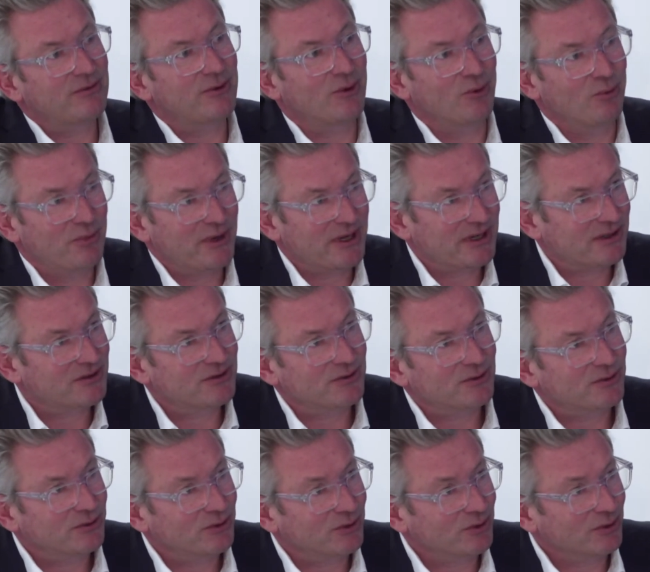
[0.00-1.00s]
compared
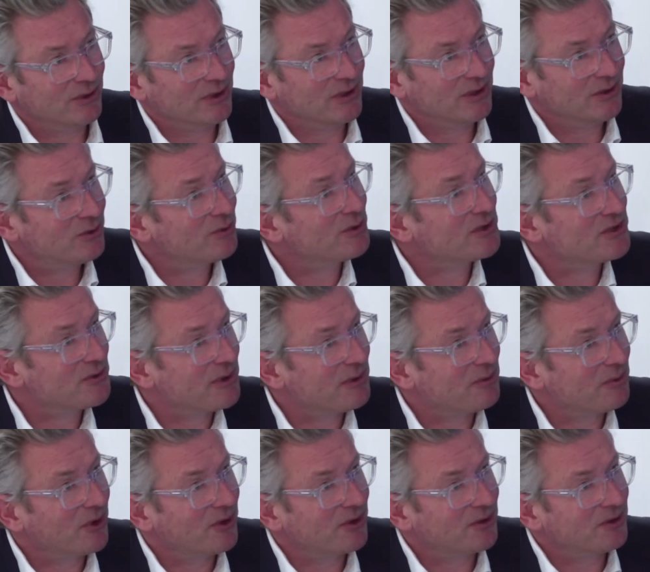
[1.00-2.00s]
to a
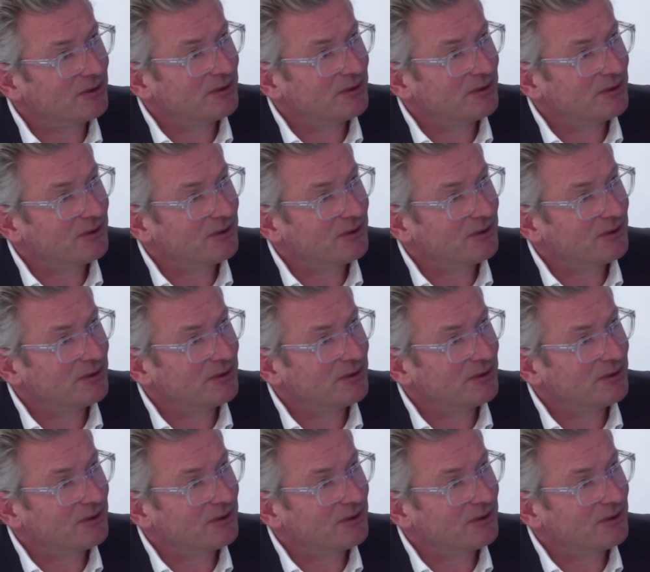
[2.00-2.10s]
strip cutter.